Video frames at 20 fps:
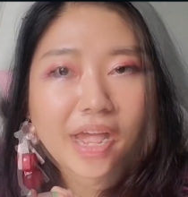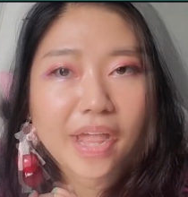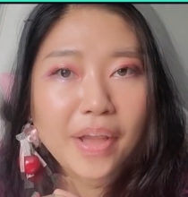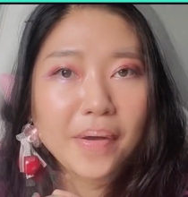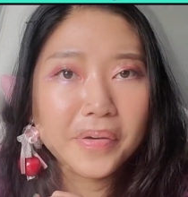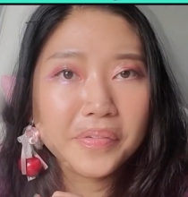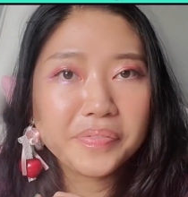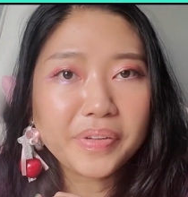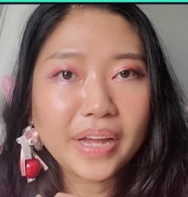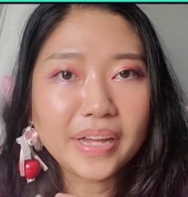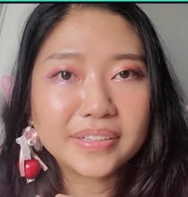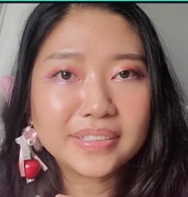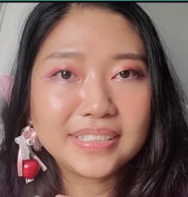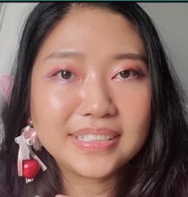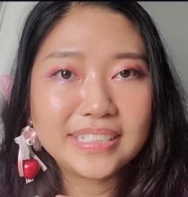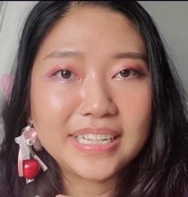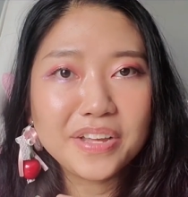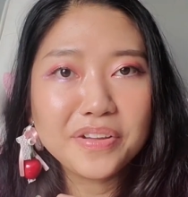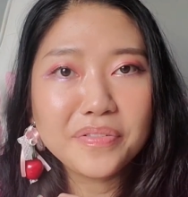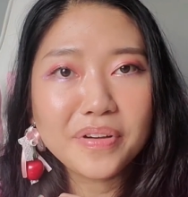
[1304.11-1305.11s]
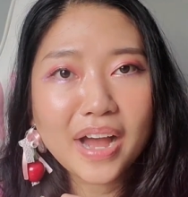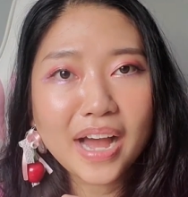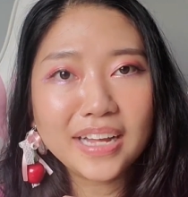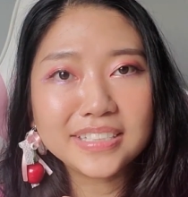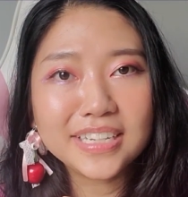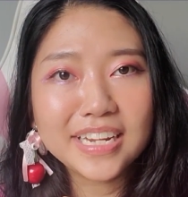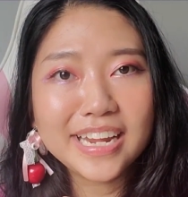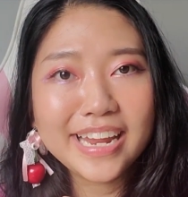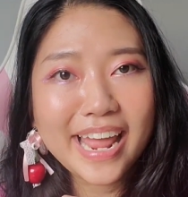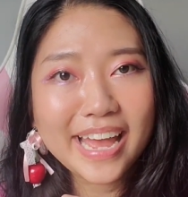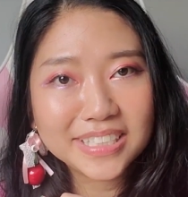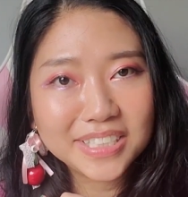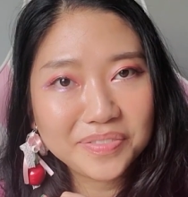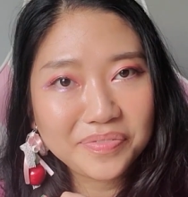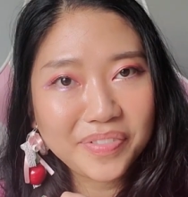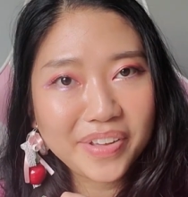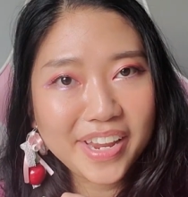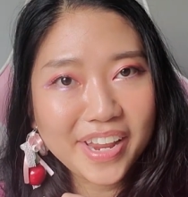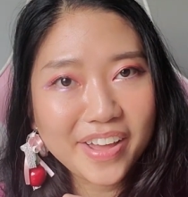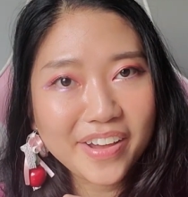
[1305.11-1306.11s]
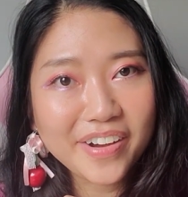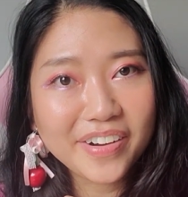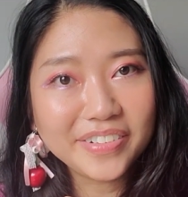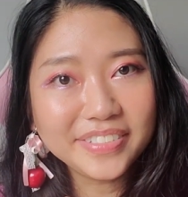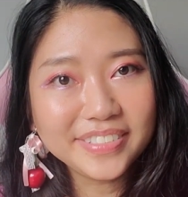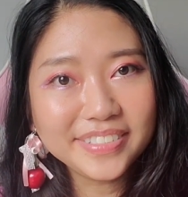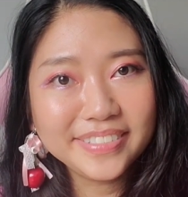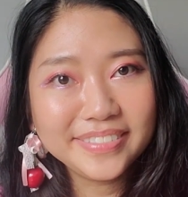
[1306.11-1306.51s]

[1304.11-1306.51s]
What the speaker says: I hope I can see you guys in the next video.